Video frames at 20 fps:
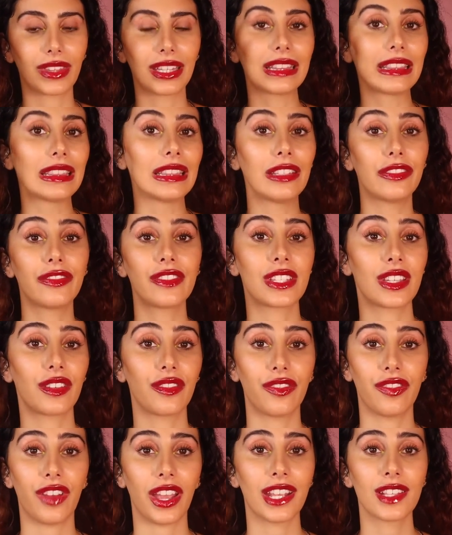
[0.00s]
lifted
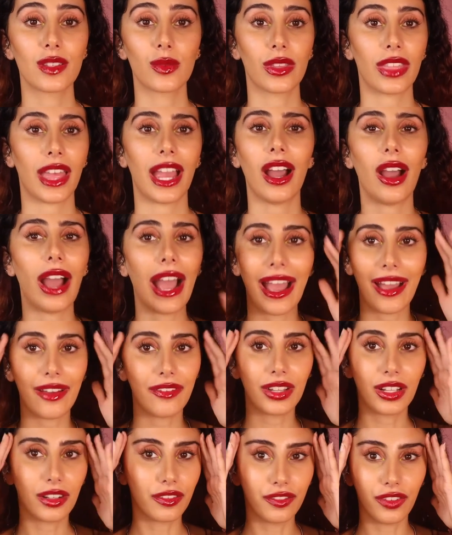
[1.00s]
face without
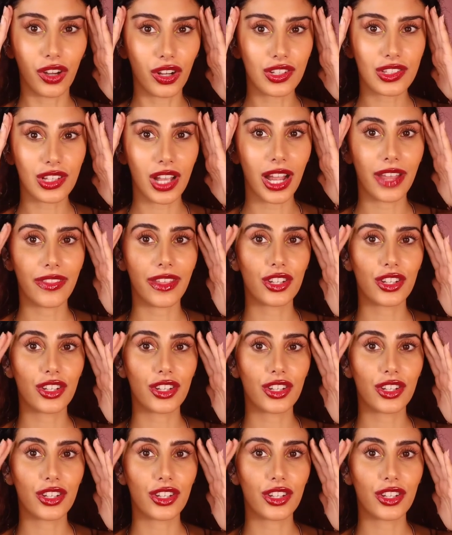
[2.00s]
having a fox eye.